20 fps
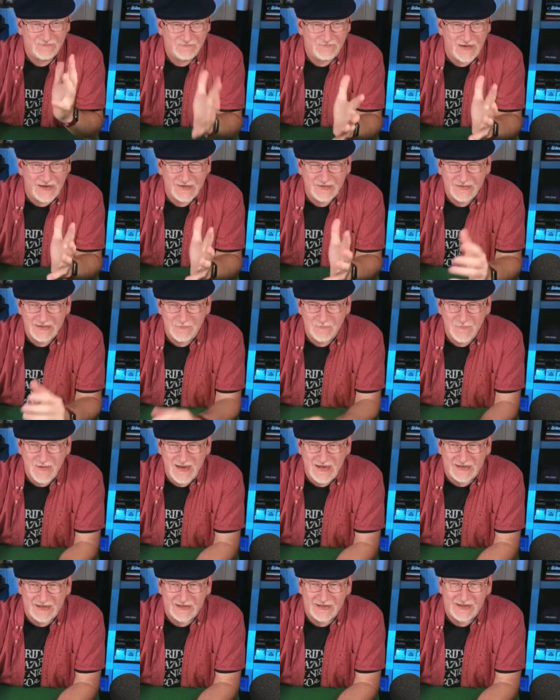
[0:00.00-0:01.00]
finally
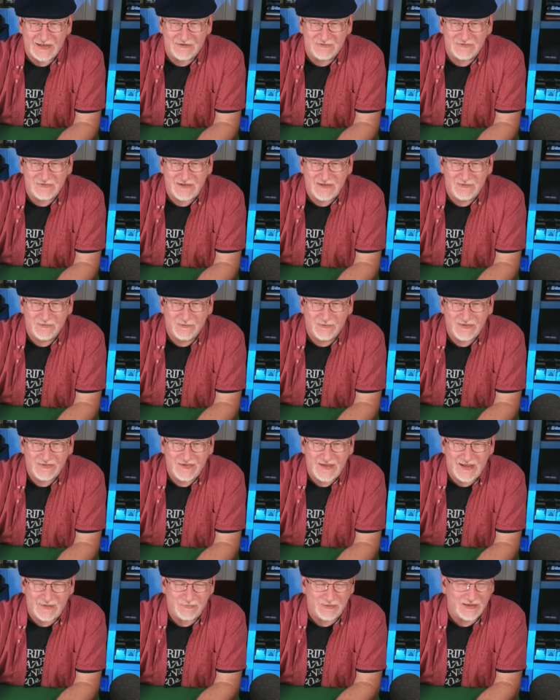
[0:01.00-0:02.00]
made it. Alfie, what's
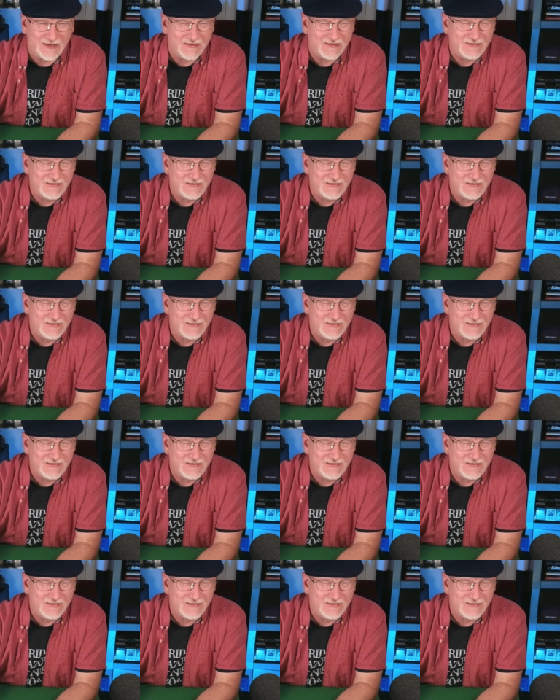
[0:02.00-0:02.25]
happening?